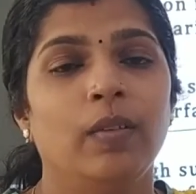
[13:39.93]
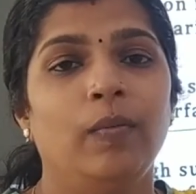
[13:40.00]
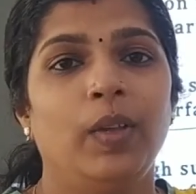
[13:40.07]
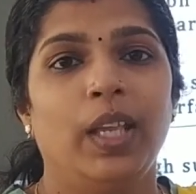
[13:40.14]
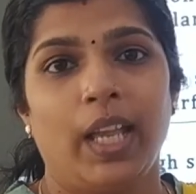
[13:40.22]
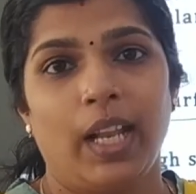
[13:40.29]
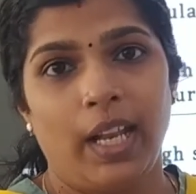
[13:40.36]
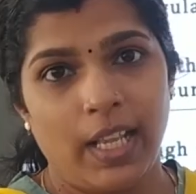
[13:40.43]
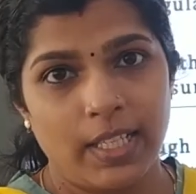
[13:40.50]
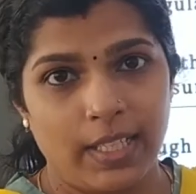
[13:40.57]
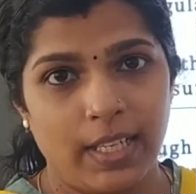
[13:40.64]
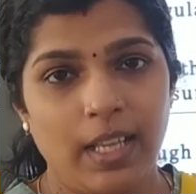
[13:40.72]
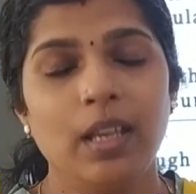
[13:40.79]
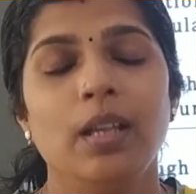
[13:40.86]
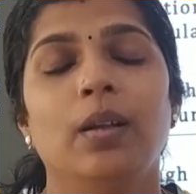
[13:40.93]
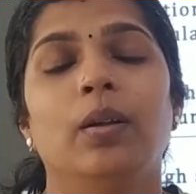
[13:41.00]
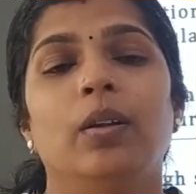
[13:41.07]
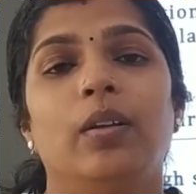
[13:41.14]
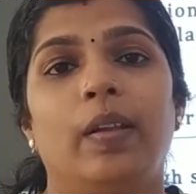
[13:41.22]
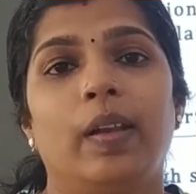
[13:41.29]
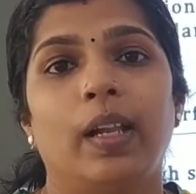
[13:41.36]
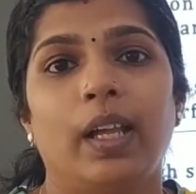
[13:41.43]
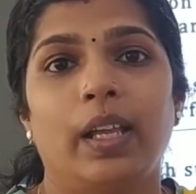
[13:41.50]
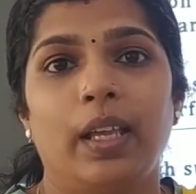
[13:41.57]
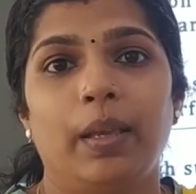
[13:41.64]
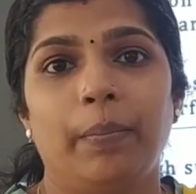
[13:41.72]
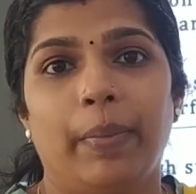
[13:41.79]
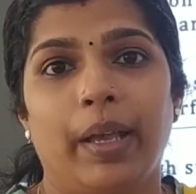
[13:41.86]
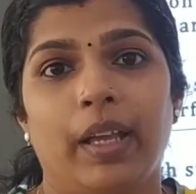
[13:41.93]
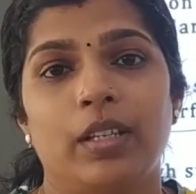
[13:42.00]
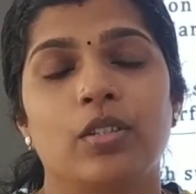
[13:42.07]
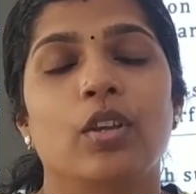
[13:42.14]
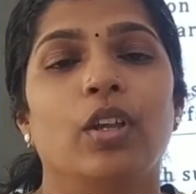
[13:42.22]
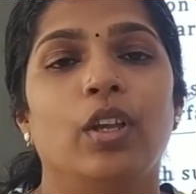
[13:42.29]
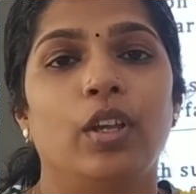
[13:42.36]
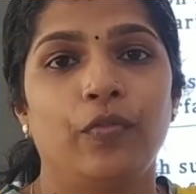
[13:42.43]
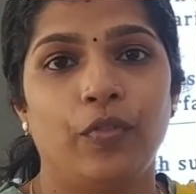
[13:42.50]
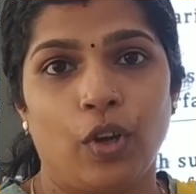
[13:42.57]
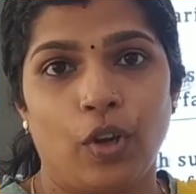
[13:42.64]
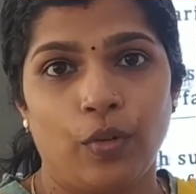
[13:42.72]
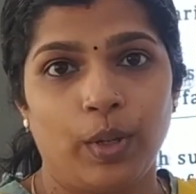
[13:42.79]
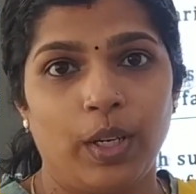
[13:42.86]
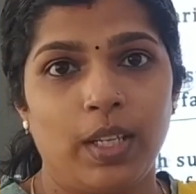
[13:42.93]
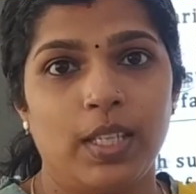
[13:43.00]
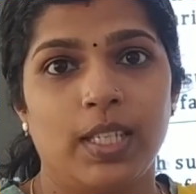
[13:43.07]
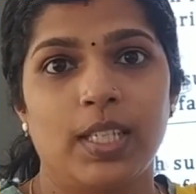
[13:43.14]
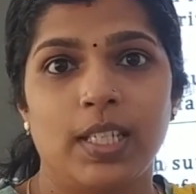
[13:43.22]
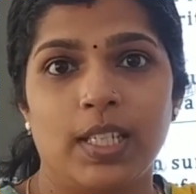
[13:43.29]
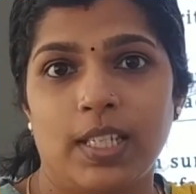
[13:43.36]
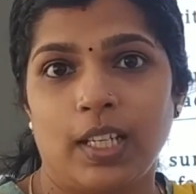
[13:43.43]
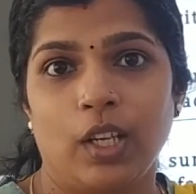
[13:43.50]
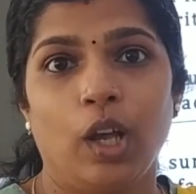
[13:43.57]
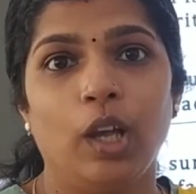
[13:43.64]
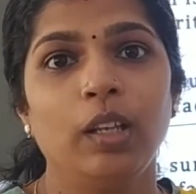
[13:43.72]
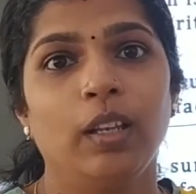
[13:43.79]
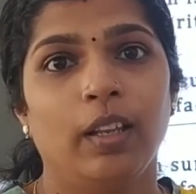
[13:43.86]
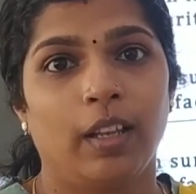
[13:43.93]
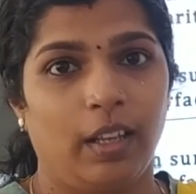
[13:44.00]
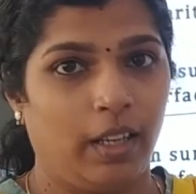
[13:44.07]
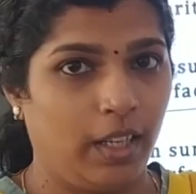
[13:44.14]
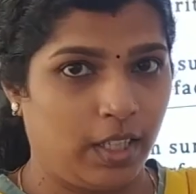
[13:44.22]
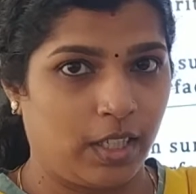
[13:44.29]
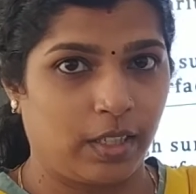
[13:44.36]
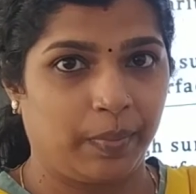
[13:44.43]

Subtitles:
We can easily drag a mat if no one is sitting on it.